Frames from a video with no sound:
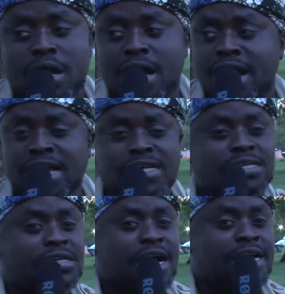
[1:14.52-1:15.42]

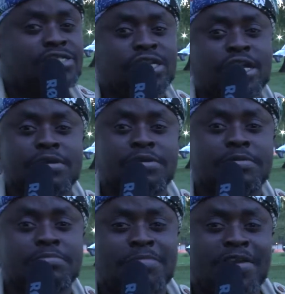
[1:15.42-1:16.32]
I say
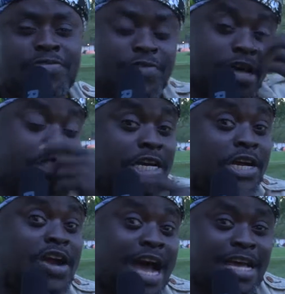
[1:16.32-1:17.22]
my first
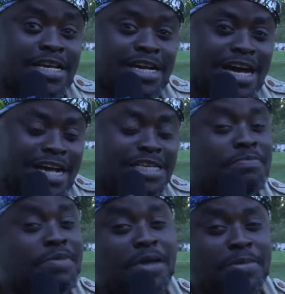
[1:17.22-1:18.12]
cry as a
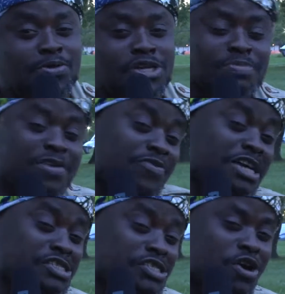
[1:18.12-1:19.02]
baby was my
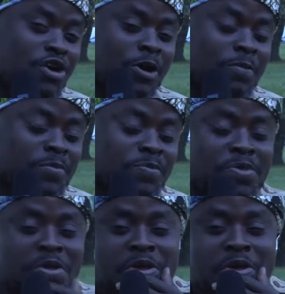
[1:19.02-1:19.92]
first song,
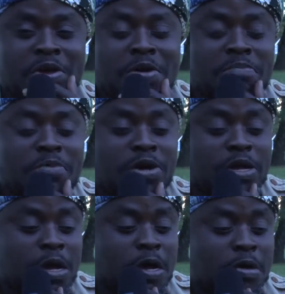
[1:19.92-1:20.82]
but
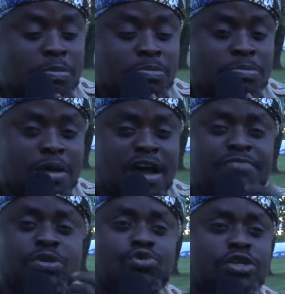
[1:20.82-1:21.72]
I've
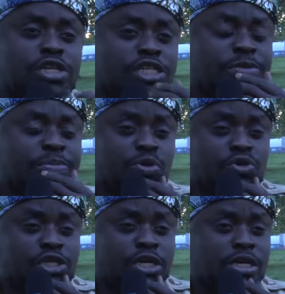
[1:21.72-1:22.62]
been doing this
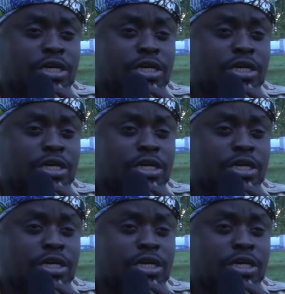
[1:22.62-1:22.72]
music